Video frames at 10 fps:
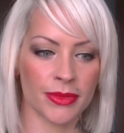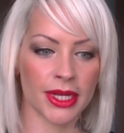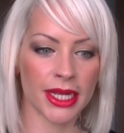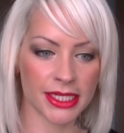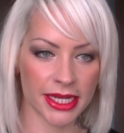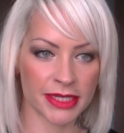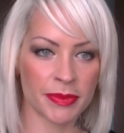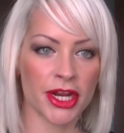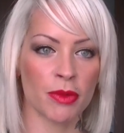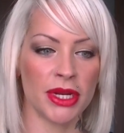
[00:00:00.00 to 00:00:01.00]
Like I say, it's
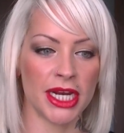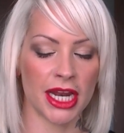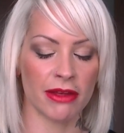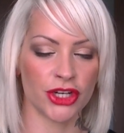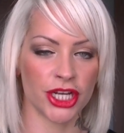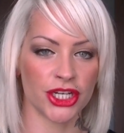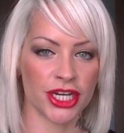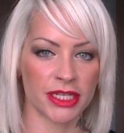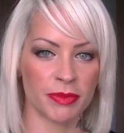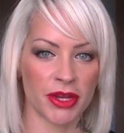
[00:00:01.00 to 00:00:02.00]
been a completely
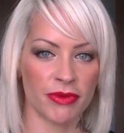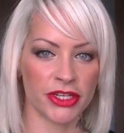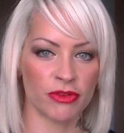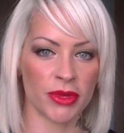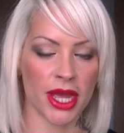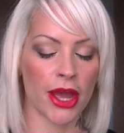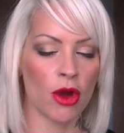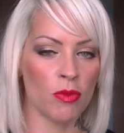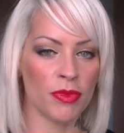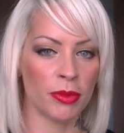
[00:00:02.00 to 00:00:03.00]
life-changing experience for me. I
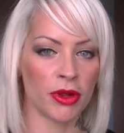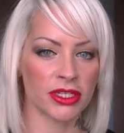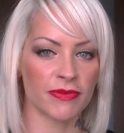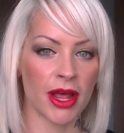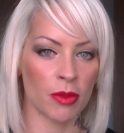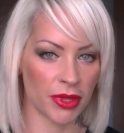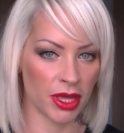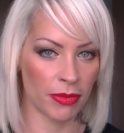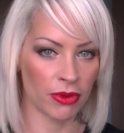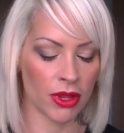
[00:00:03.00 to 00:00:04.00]
hope the blogs have helped
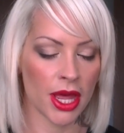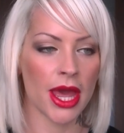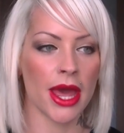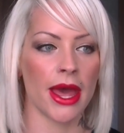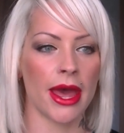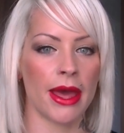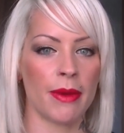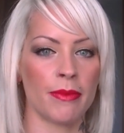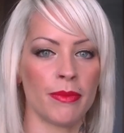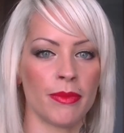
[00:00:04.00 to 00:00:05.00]
people.
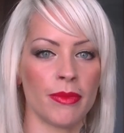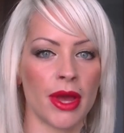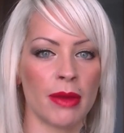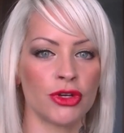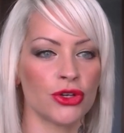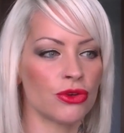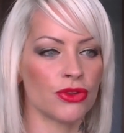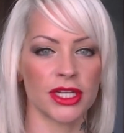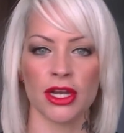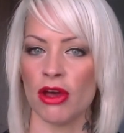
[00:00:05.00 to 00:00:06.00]
I'm sure
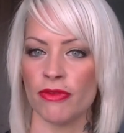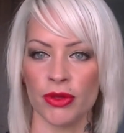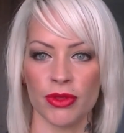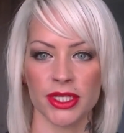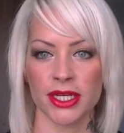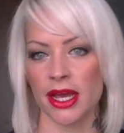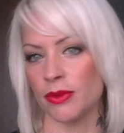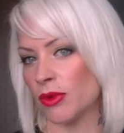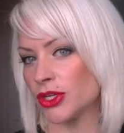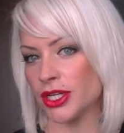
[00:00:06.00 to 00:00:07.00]
there's a lot of you that
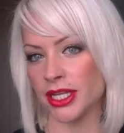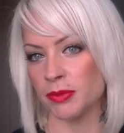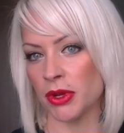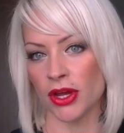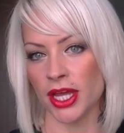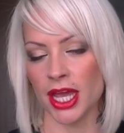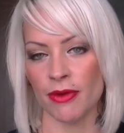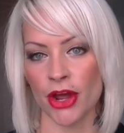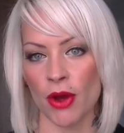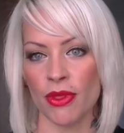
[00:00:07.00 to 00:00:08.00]
started watching this blog a
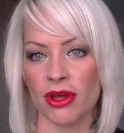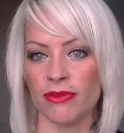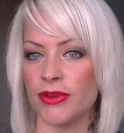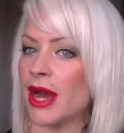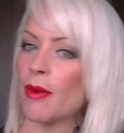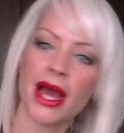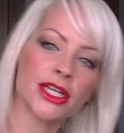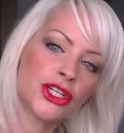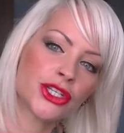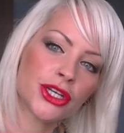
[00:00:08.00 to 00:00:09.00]
year ago that have now
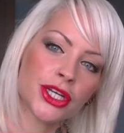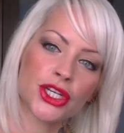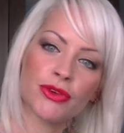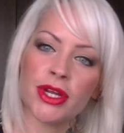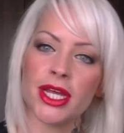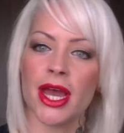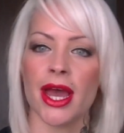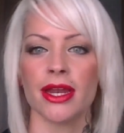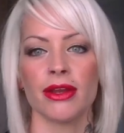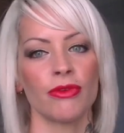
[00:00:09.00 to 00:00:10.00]
had your surgery
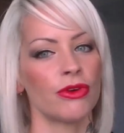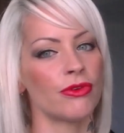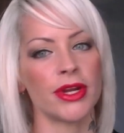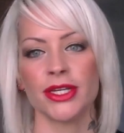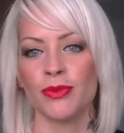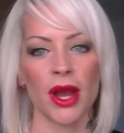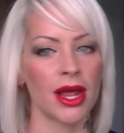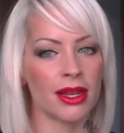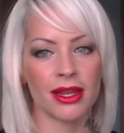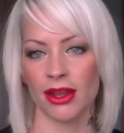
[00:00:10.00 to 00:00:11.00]
and are already
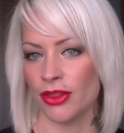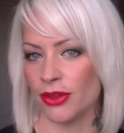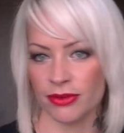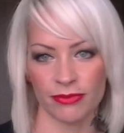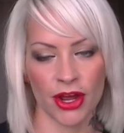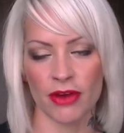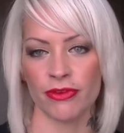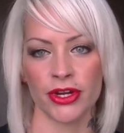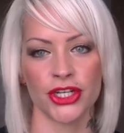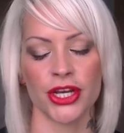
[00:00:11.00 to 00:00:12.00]
well on the
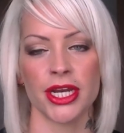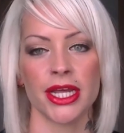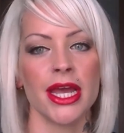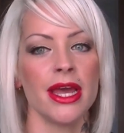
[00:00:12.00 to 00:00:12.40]
recovery journey.